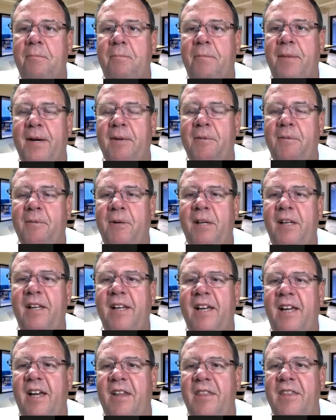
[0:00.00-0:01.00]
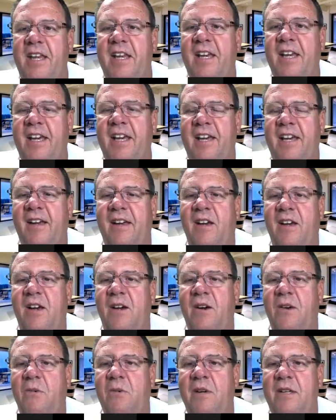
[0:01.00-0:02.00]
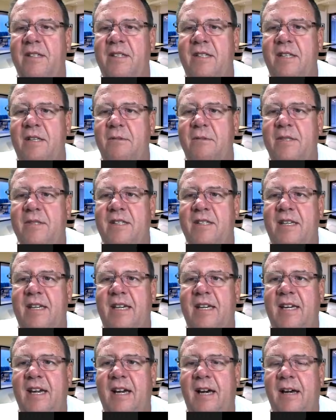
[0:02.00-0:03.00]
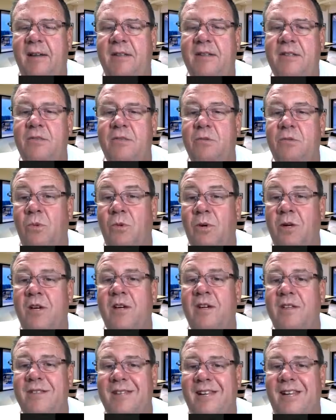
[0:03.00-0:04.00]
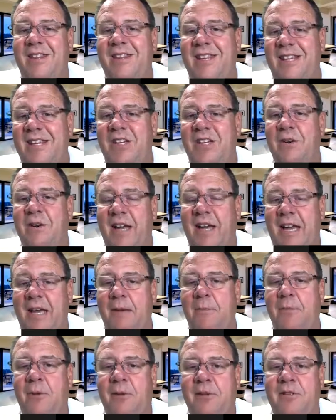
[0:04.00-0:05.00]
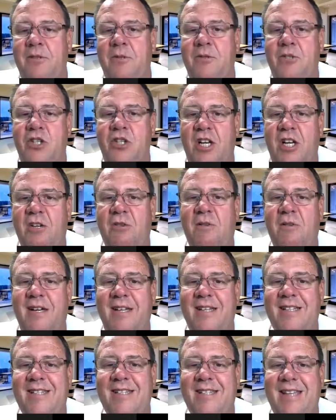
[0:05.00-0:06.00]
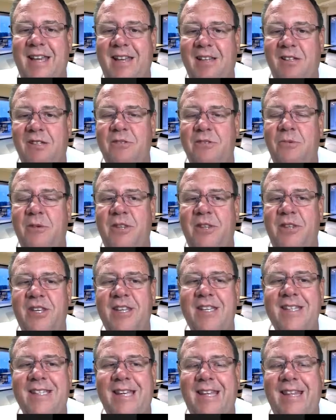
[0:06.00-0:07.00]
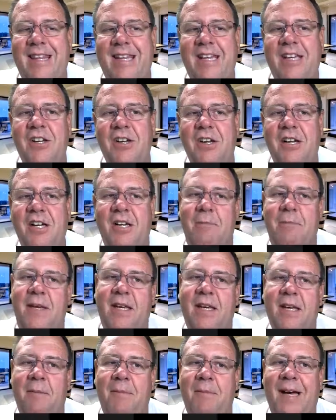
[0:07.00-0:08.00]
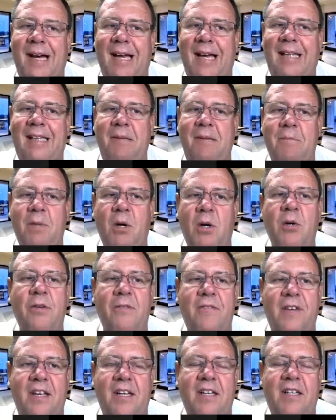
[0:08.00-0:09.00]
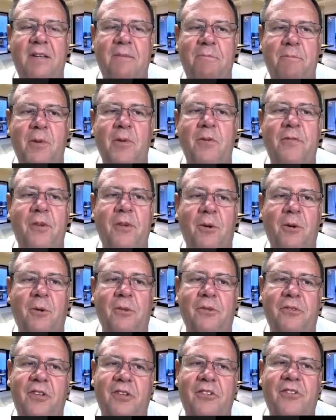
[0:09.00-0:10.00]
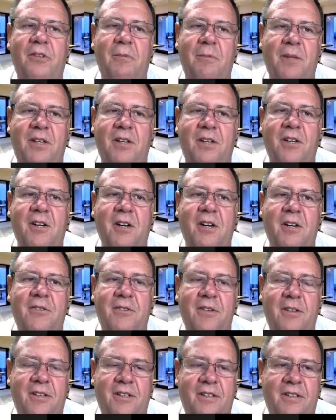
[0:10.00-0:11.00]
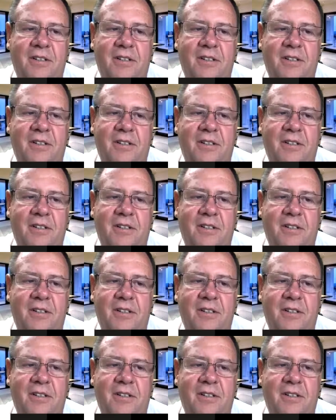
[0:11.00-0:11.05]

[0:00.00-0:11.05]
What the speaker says: But really, I think once you see how this works, and I think you're able to generate sales with this, I think you're going to become highly motivated to move your whole system into Kartra.